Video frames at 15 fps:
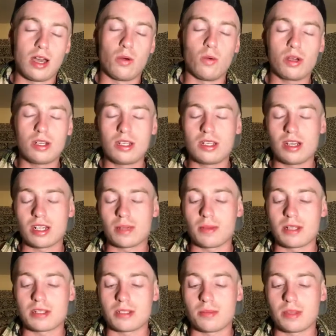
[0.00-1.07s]
I wanted to talk
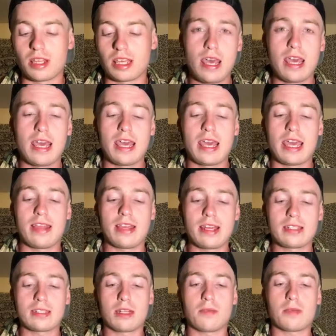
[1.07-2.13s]
about something, and that
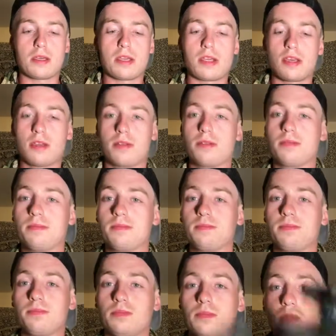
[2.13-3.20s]
is going to be
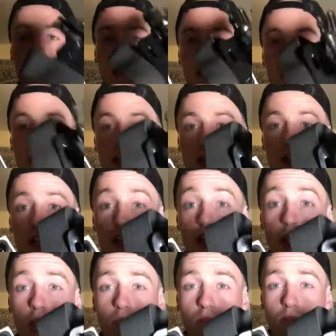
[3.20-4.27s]

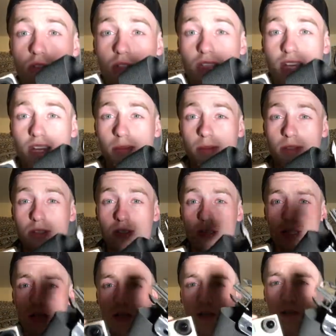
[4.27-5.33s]
GoPro setups.
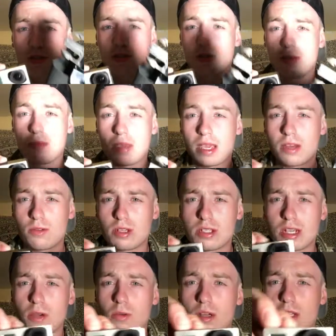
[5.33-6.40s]
So the main
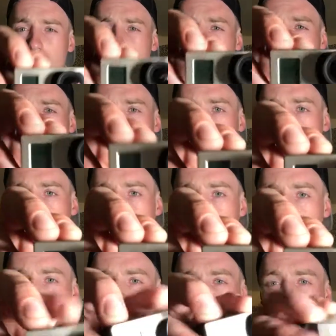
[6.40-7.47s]
reason I want to talk about a
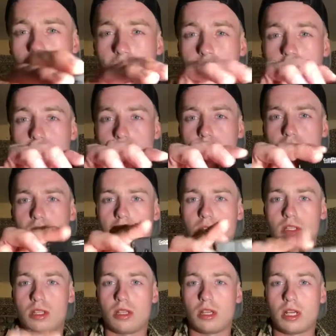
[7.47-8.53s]
GoPro setup is because
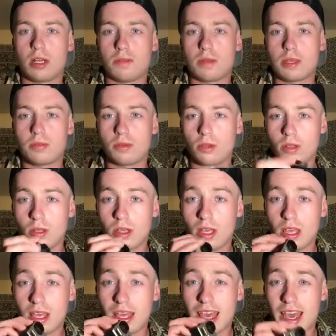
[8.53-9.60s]
a lot of people
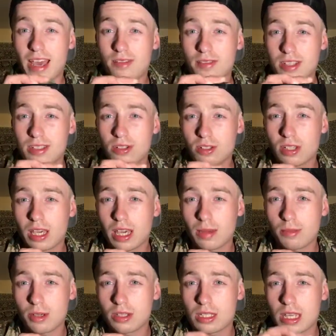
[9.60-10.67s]
have these little
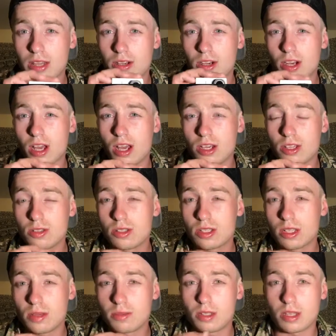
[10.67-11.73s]
cameras and they're not using
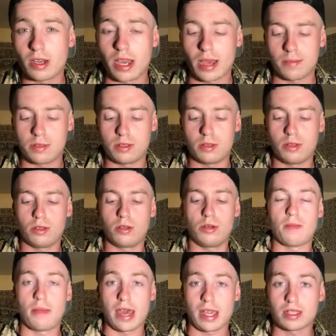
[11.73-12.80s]
them to their absolute
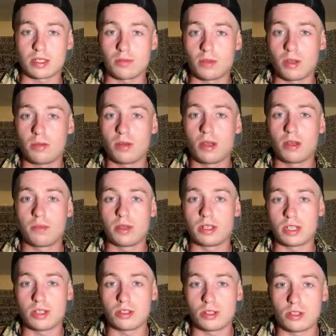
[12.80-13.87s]
maximum
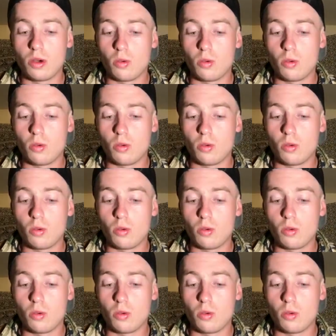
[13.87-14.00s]
potential.